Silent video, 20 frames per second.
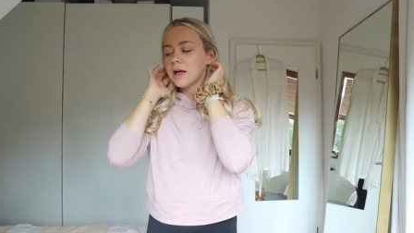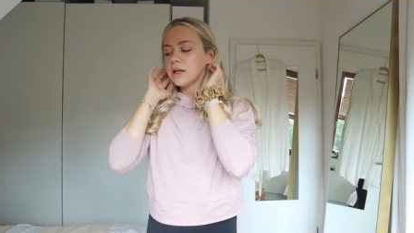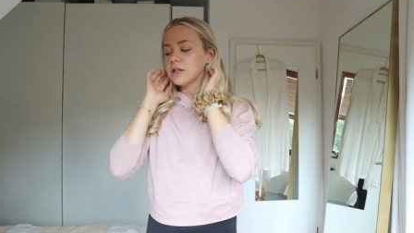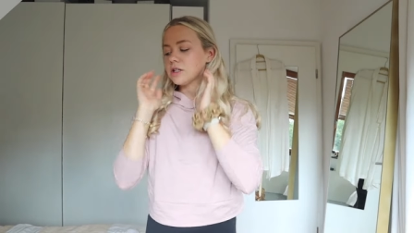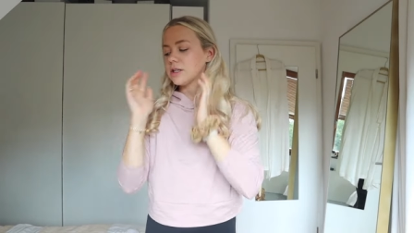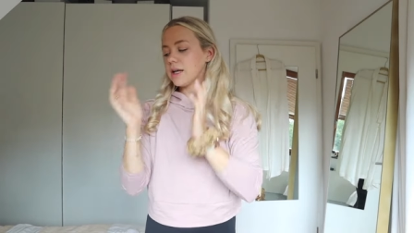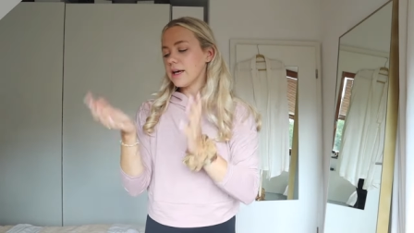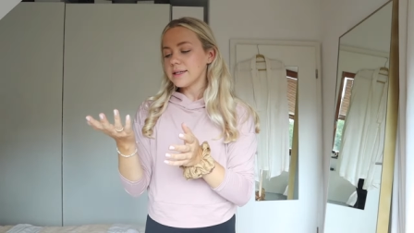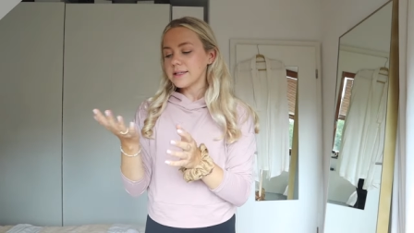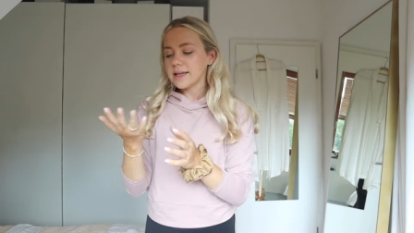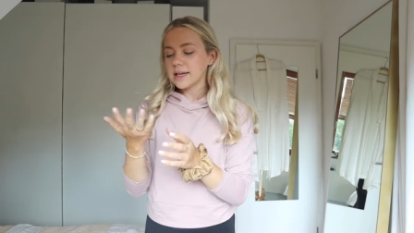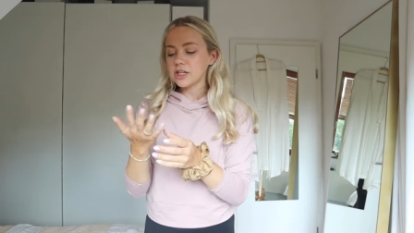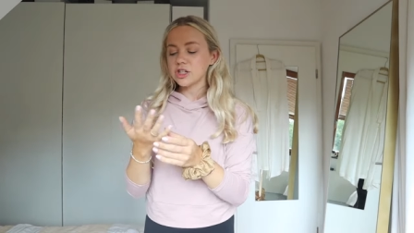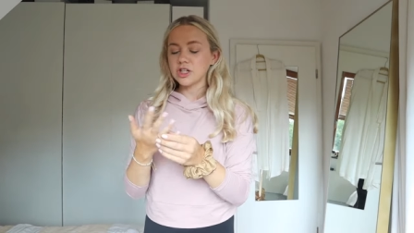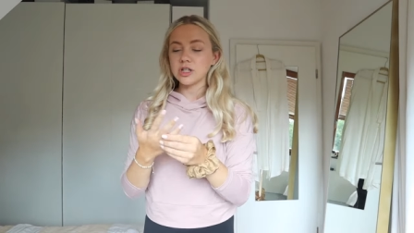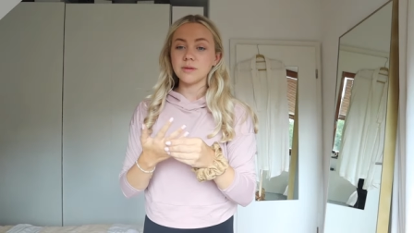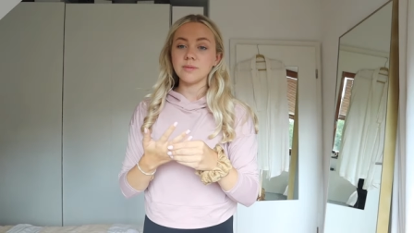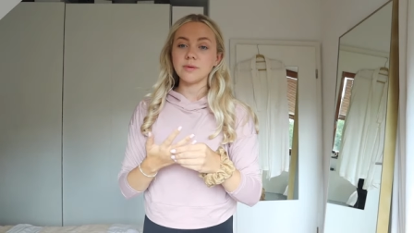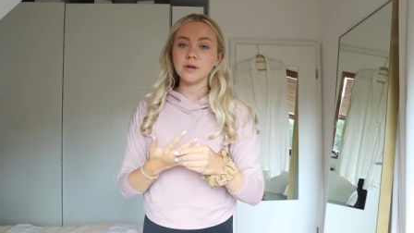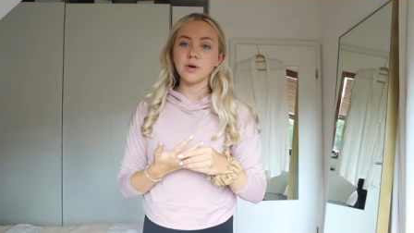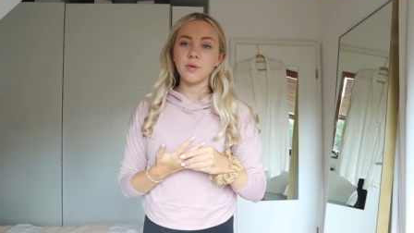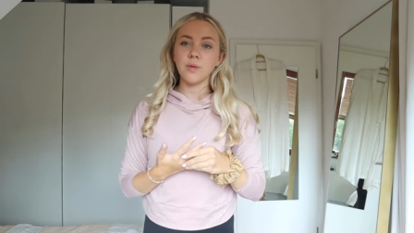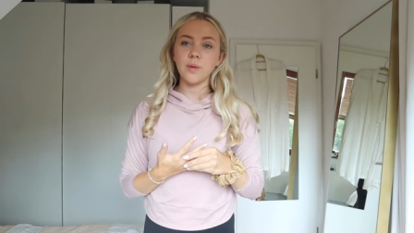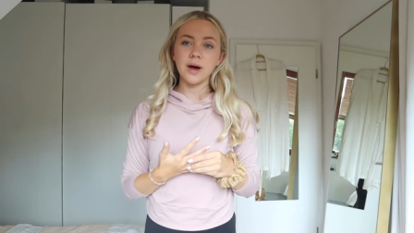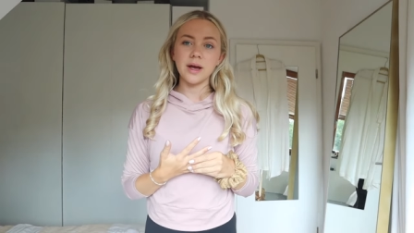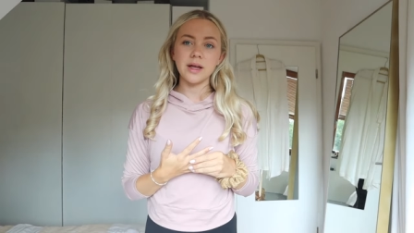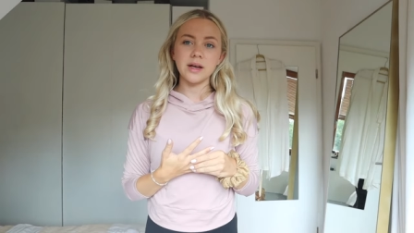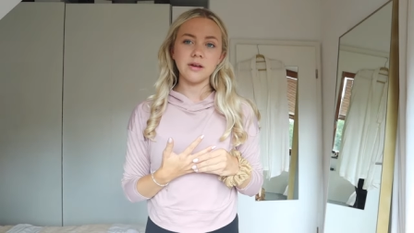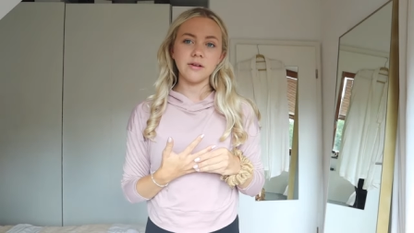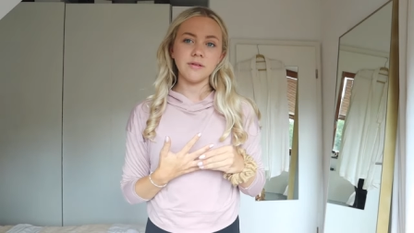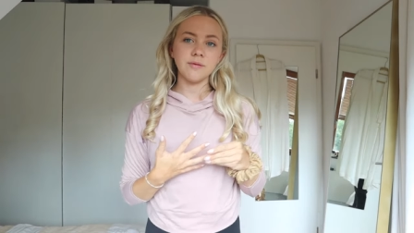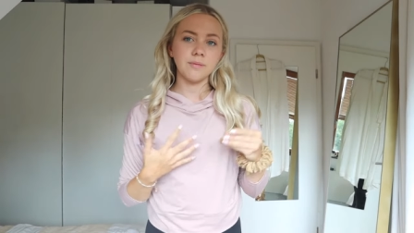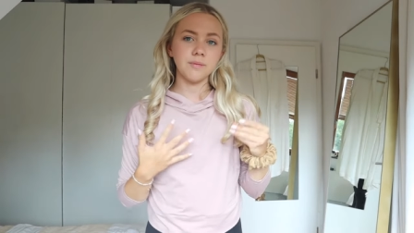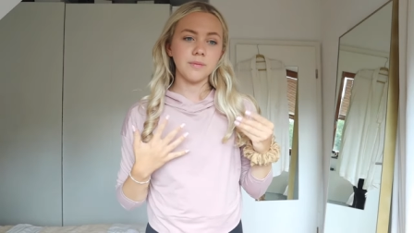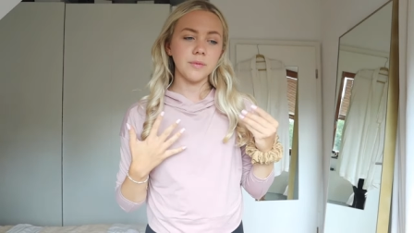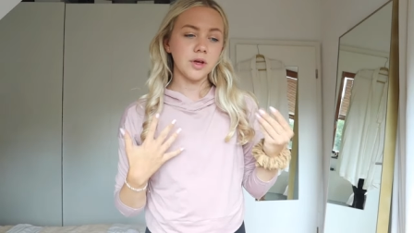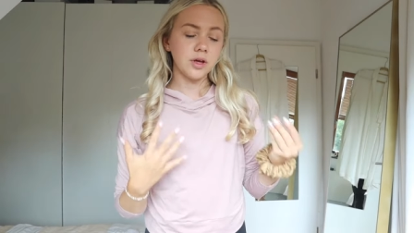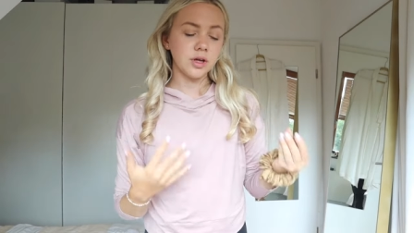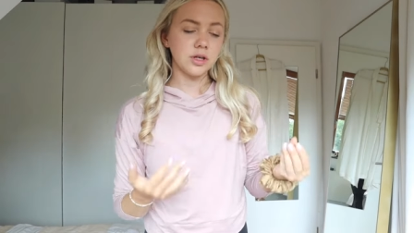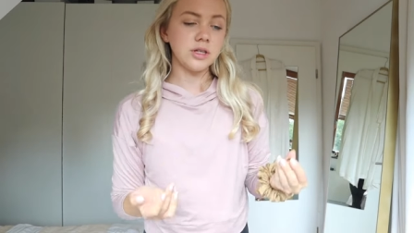Today has actually been quite a
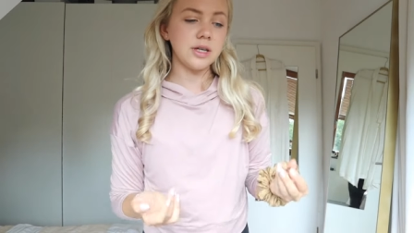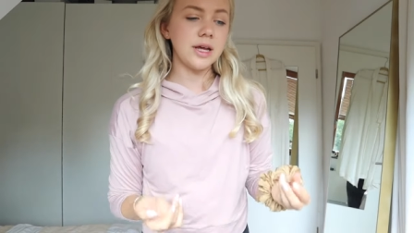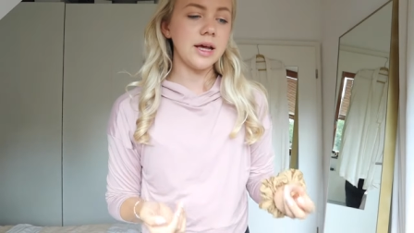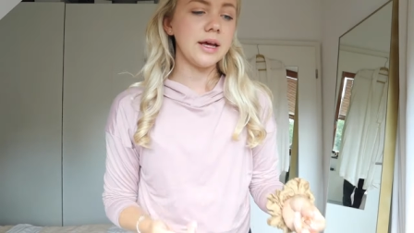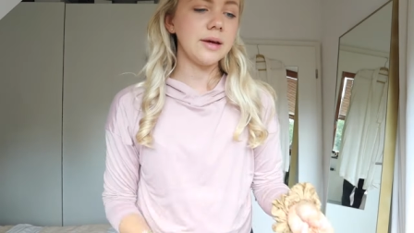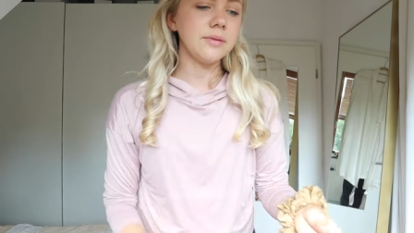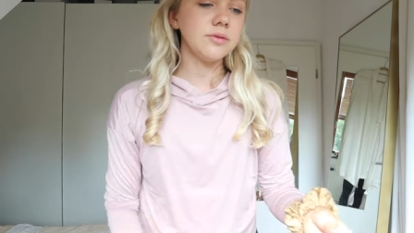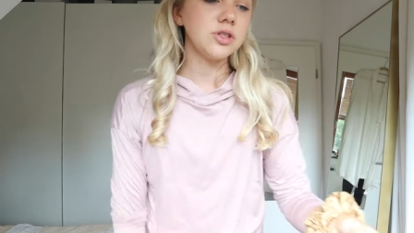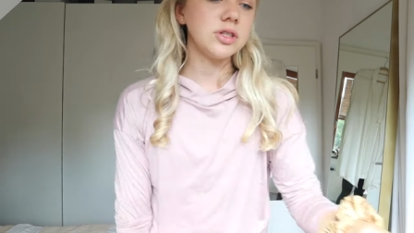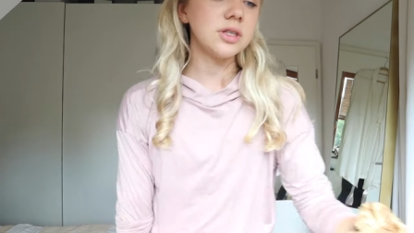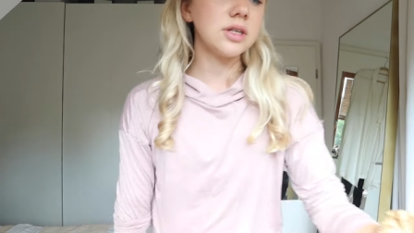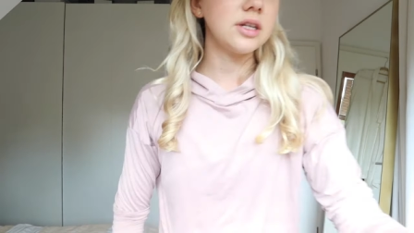good day. I'm just